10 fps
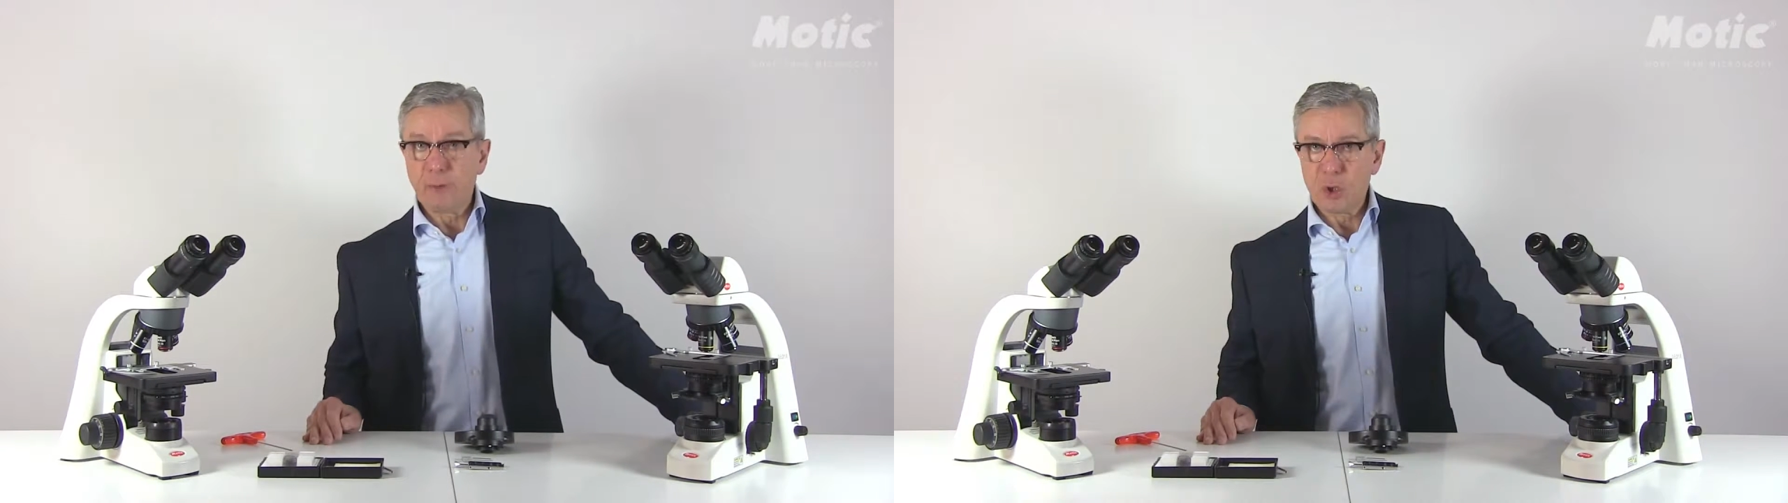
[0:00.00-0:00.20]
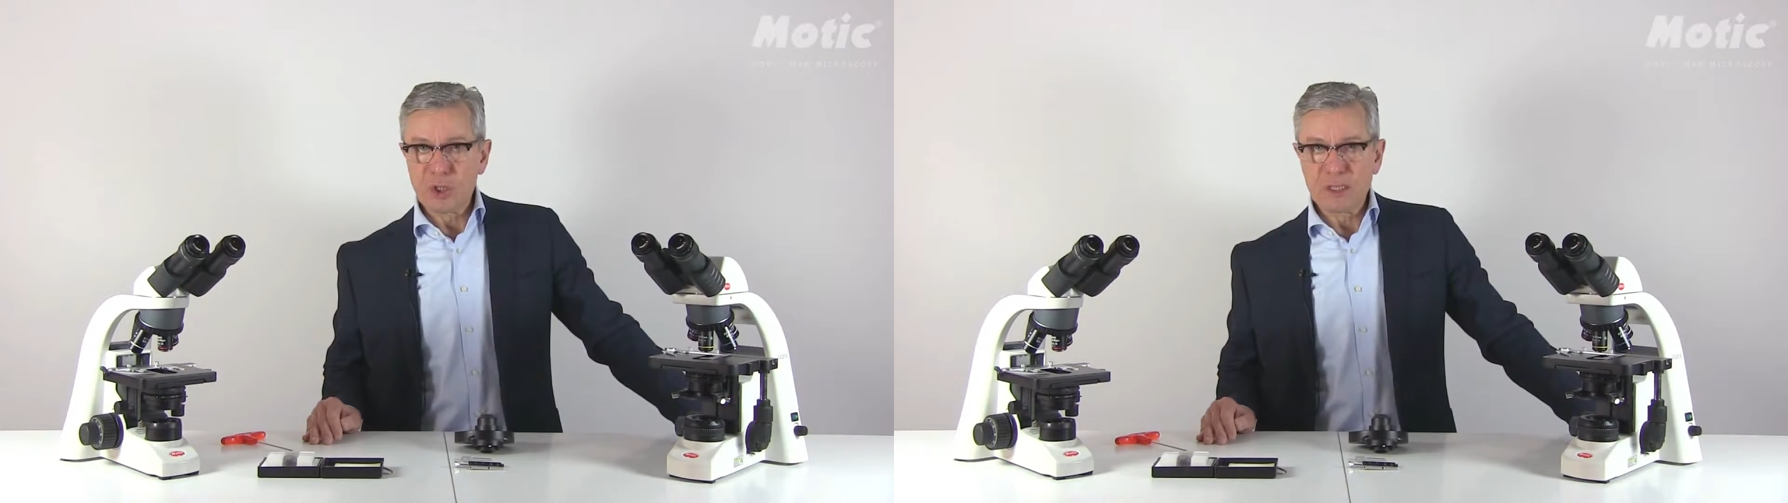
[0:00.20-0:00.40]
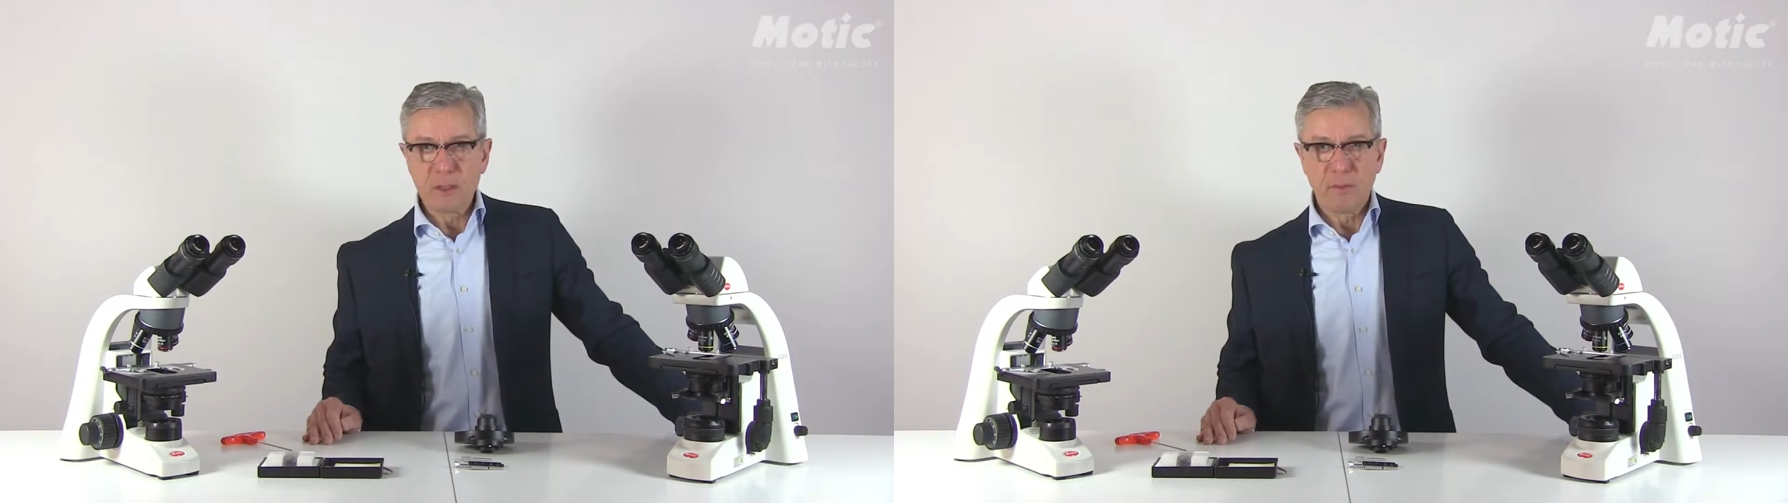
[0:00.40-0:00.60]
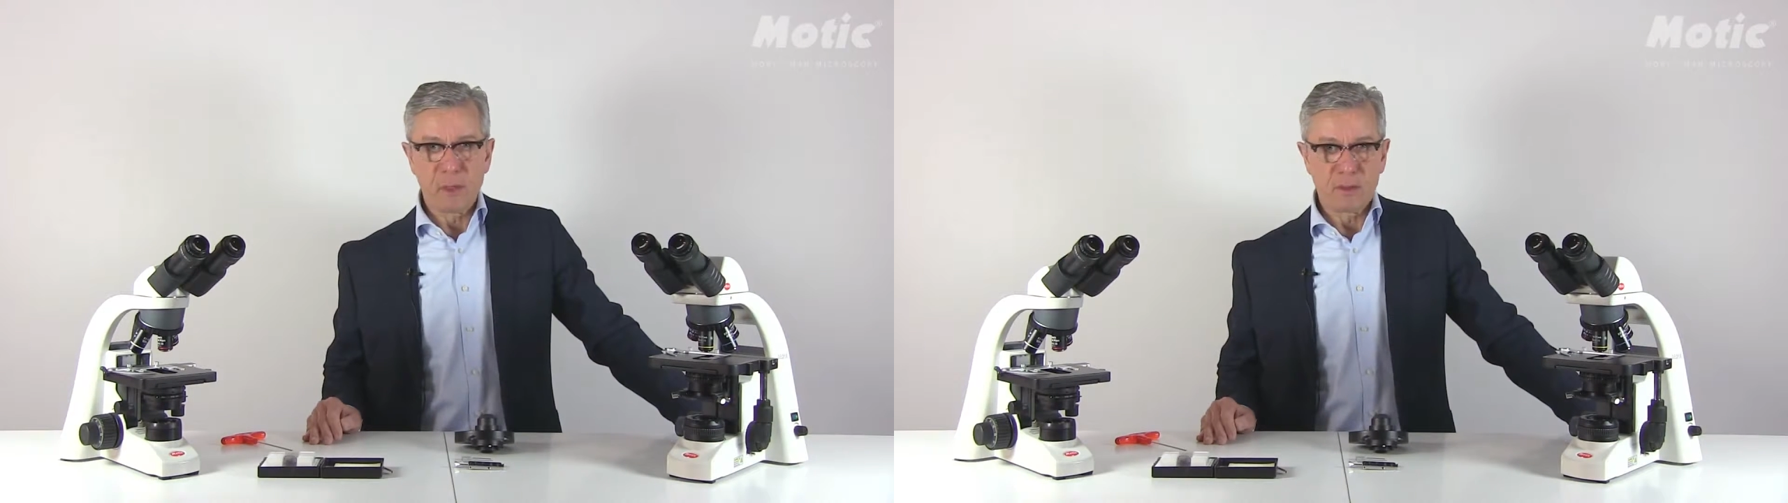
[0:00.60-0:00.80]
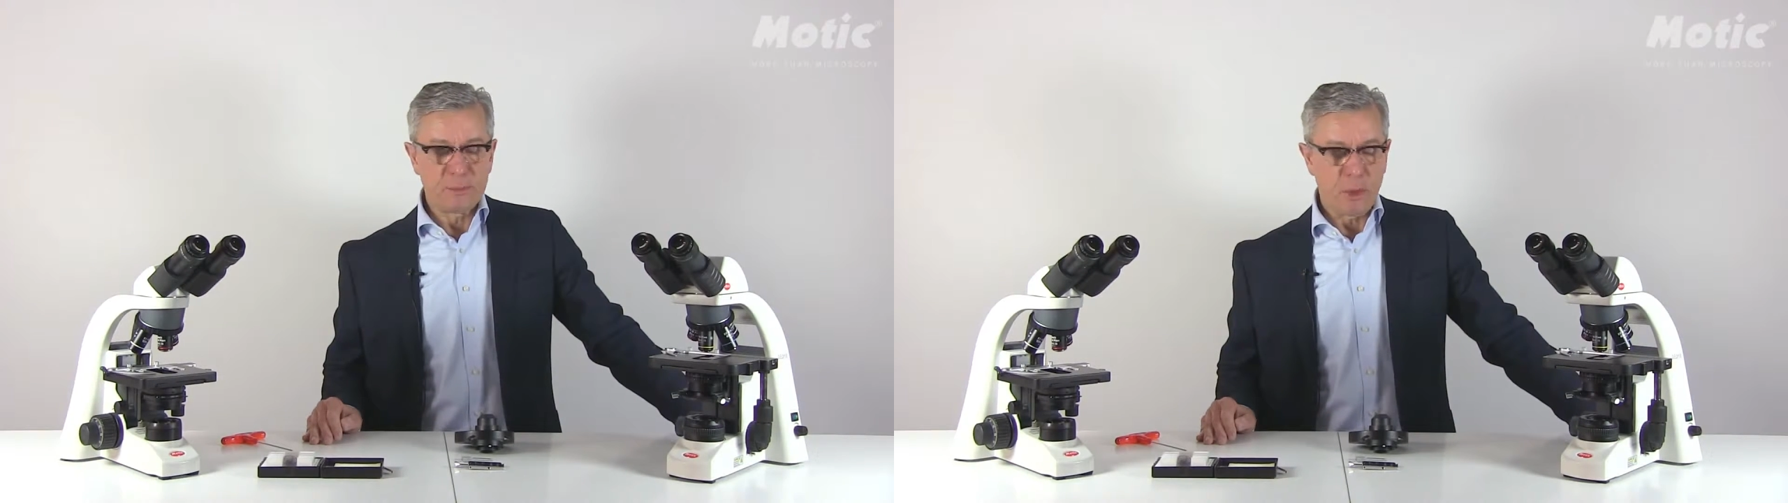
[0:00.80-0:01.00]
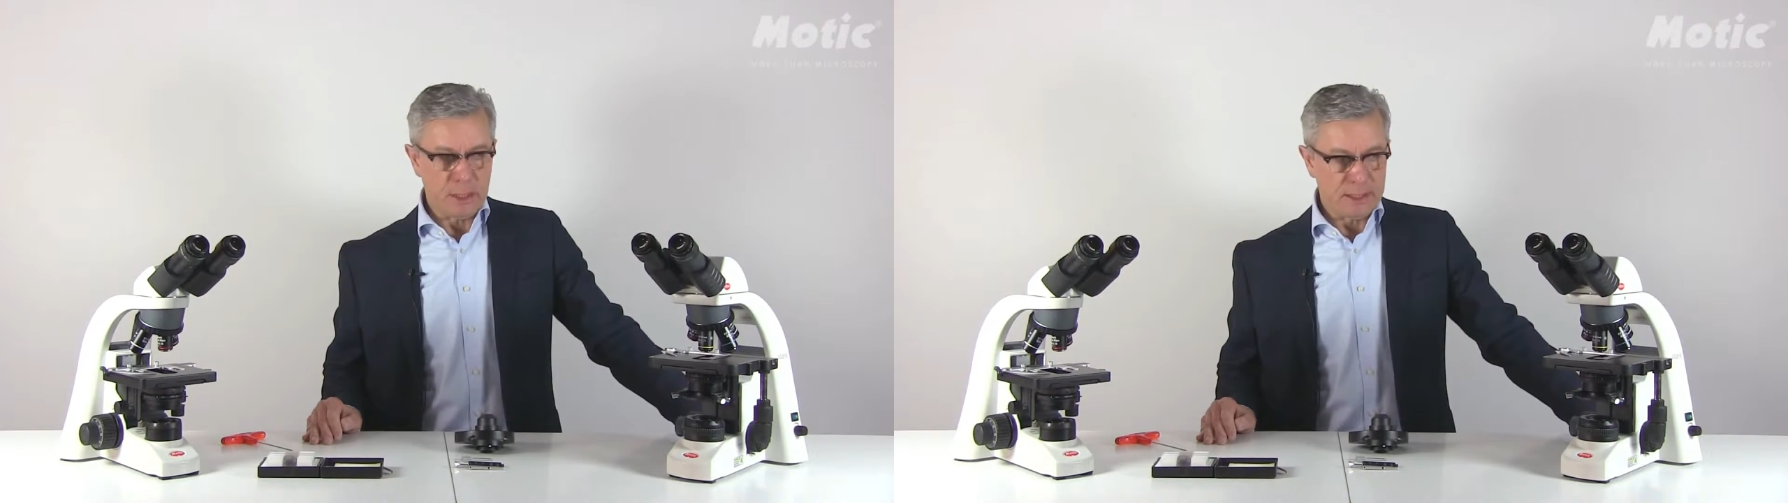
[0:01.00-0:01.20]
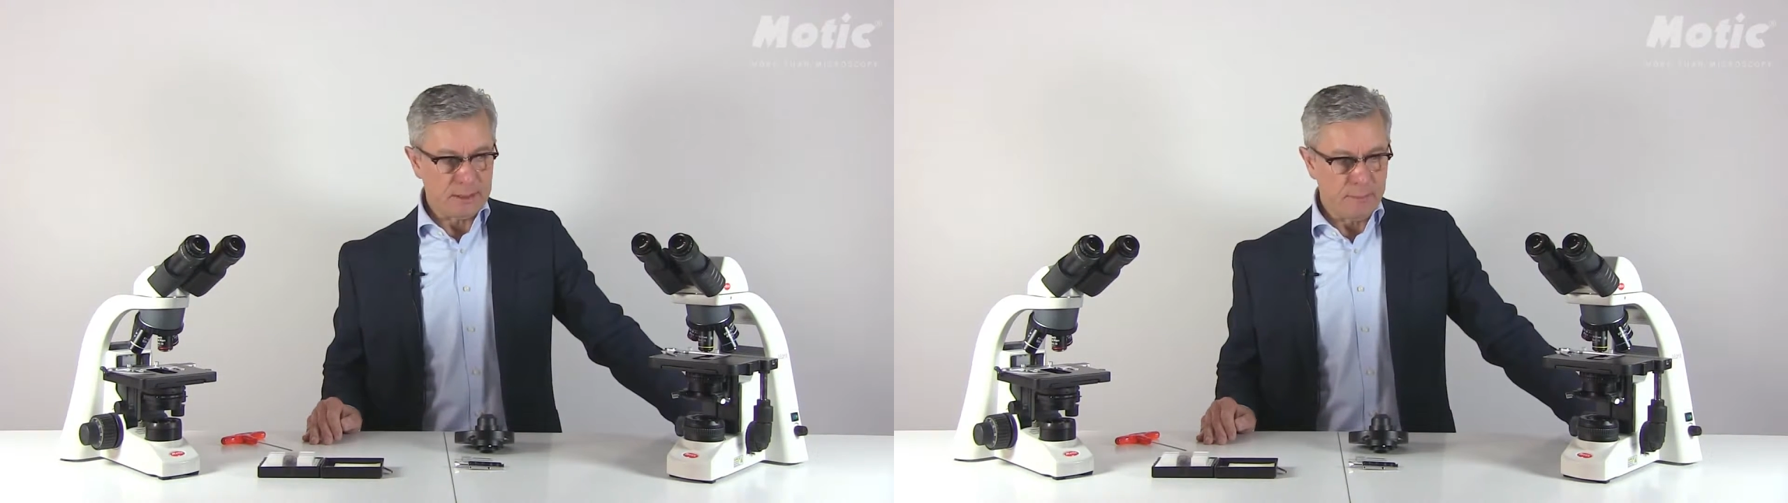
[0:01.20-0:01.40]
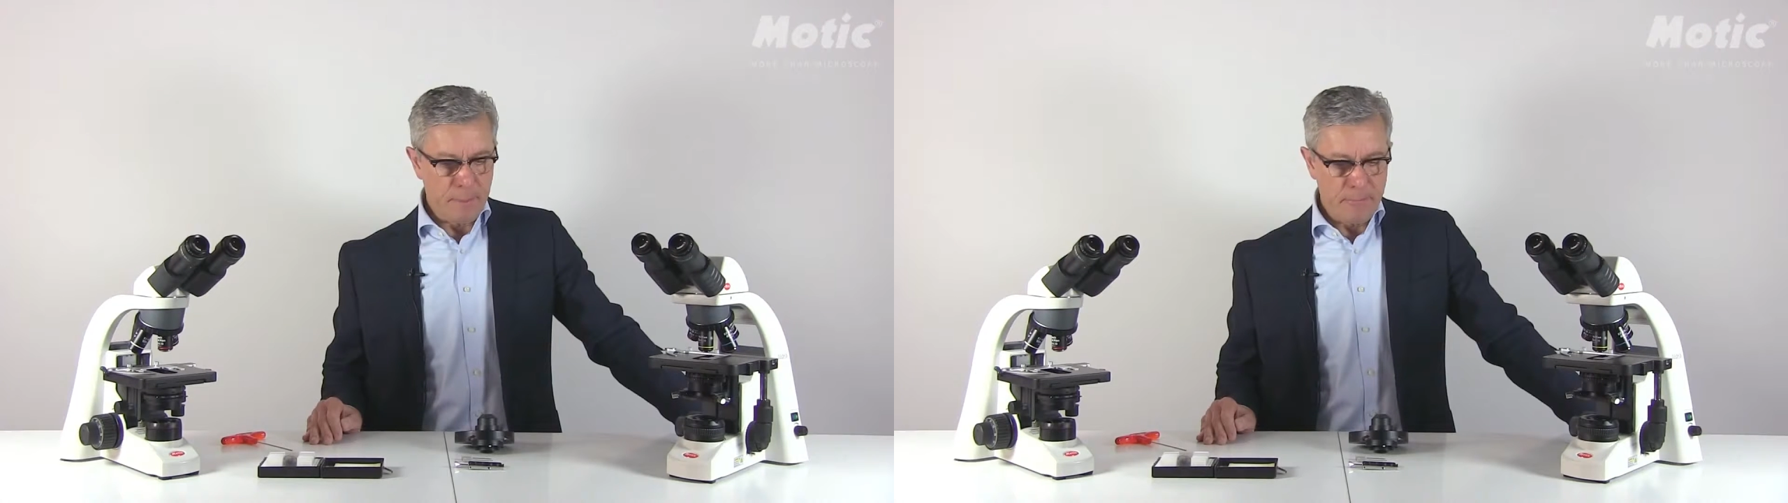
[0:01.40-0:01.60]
versions of those models.